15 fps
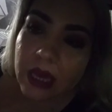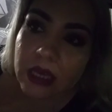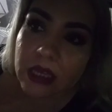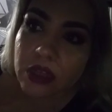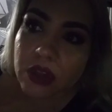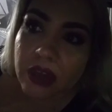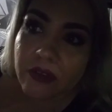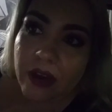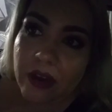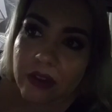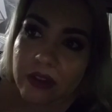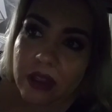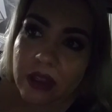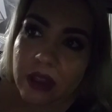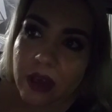So they
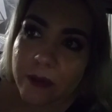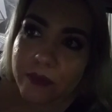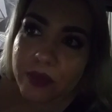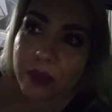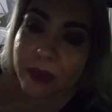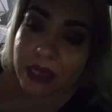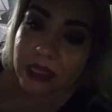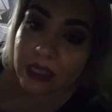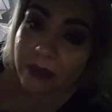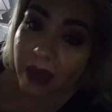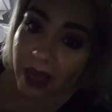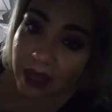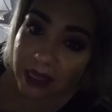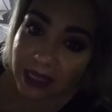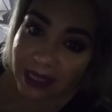found the best of the
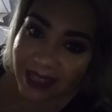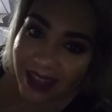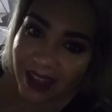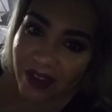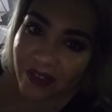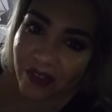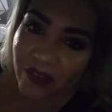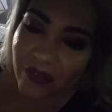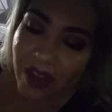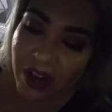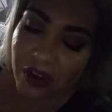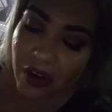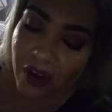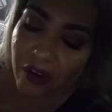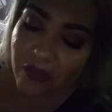best for
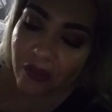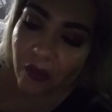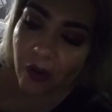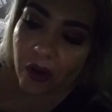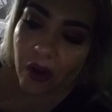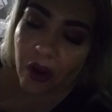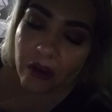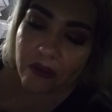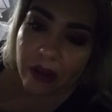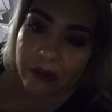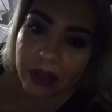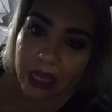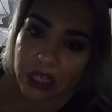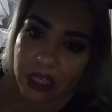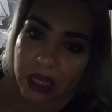vendor for our
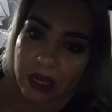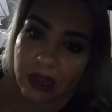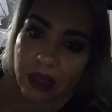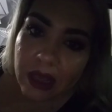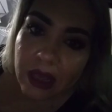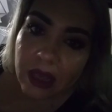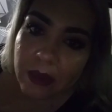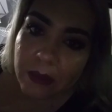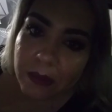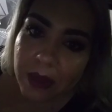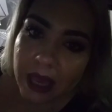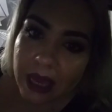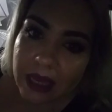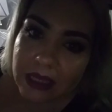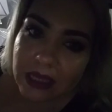foundation
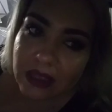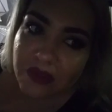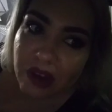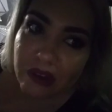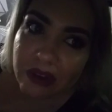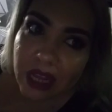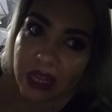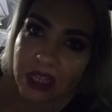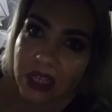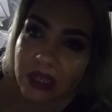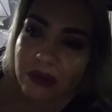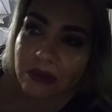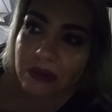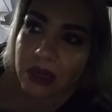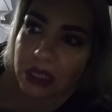because this
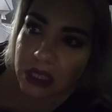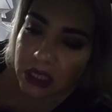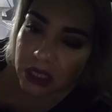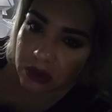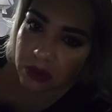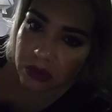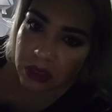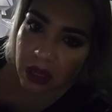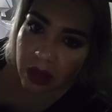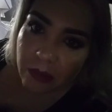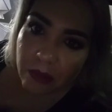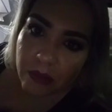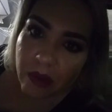foundation was used on